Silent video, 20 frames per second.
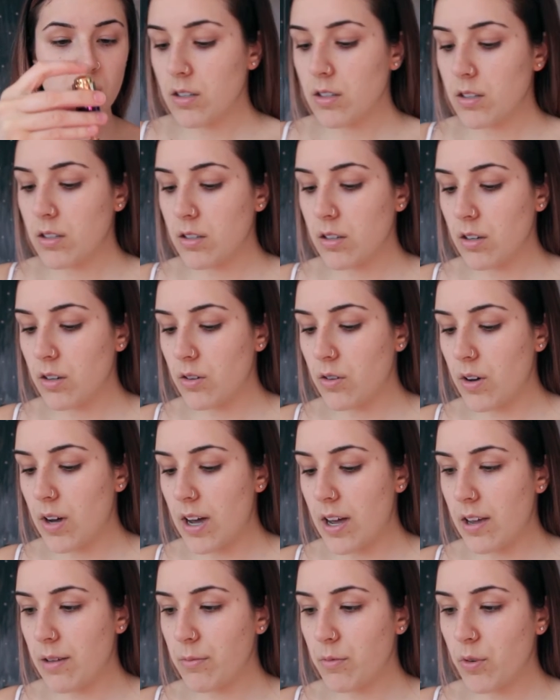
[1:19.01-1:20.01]
So
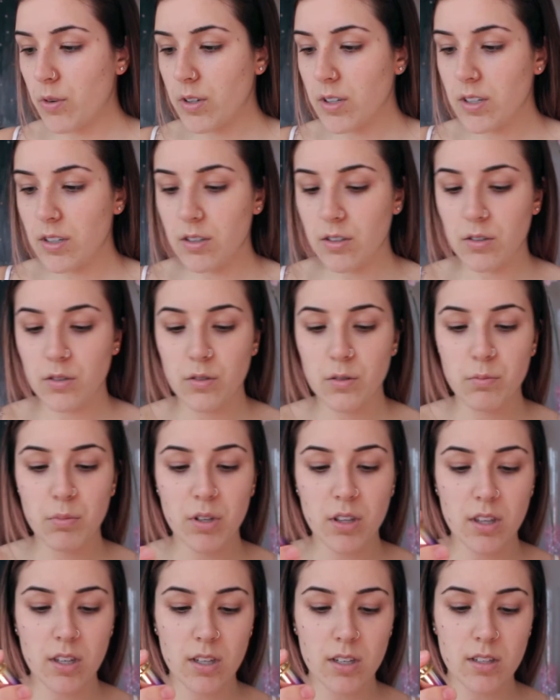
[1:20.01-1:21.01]
I'm going to
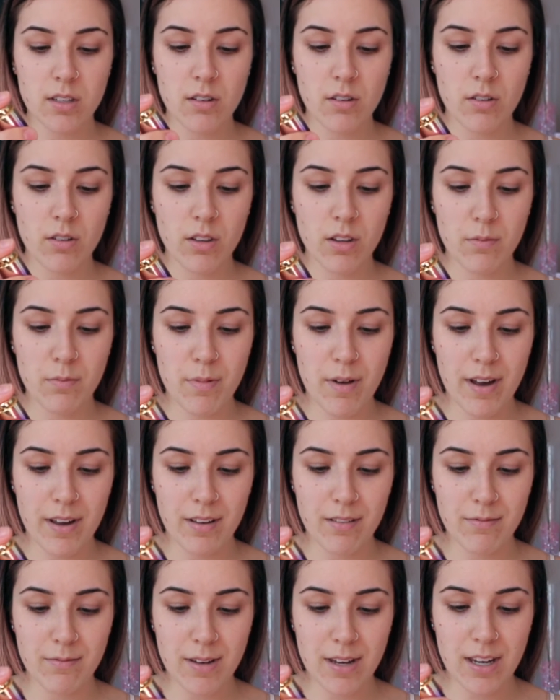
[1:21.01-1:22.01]
put this on the
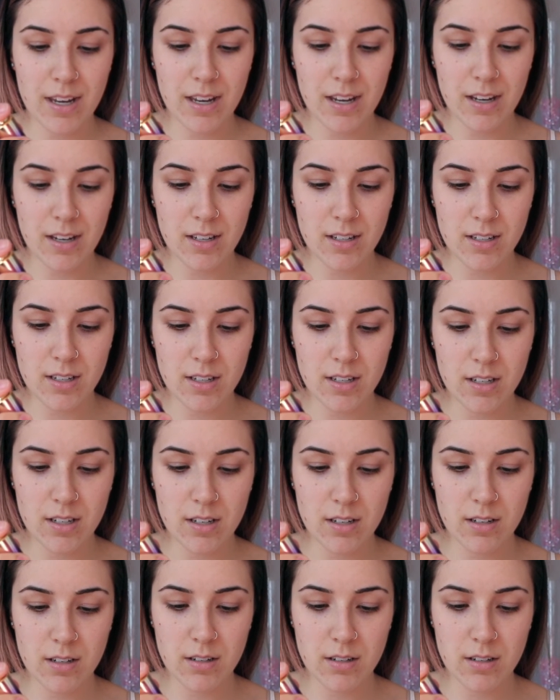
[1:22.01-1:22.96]
back of my hand.